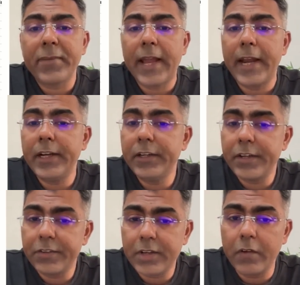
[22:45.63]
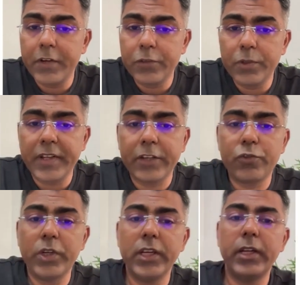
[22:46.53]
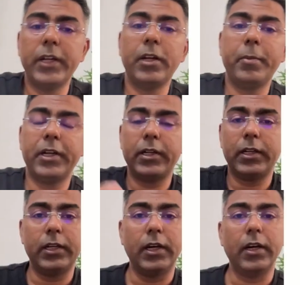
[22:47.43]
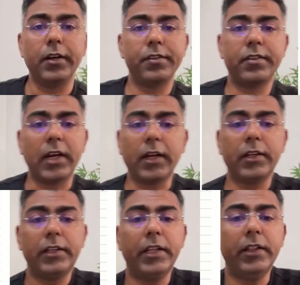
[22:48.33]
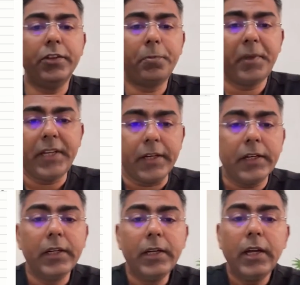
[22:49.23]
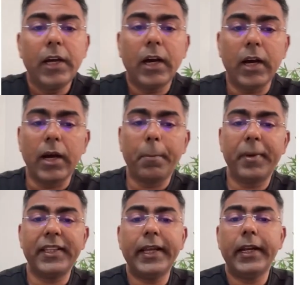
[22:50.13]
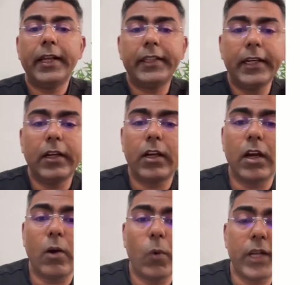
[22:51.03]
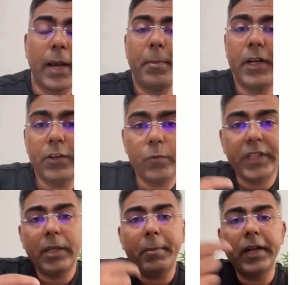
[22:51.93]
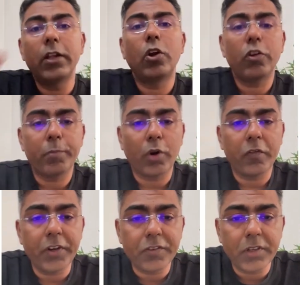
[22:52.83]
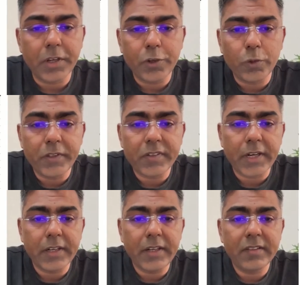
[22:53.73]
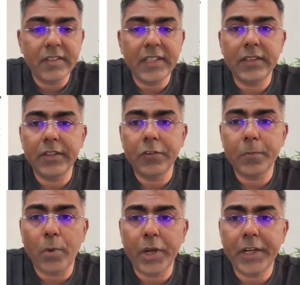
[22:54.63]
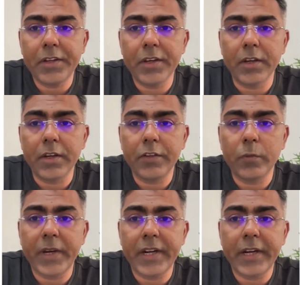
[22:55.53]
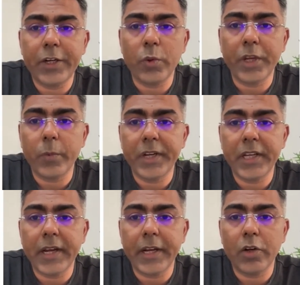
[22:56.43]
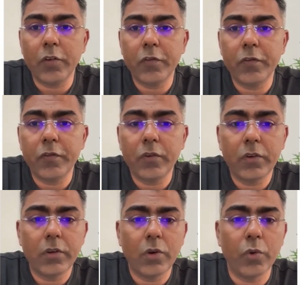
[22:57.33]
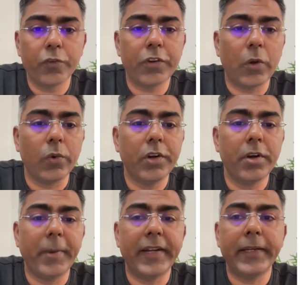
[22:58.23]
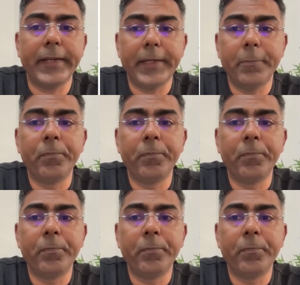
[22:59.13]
and interest coverage was actually a little bit stuck till this period. But then I think what happened is when they made a lot of profits here, you will suddenly see this point here is where debt to equity kind of goes down dramatically.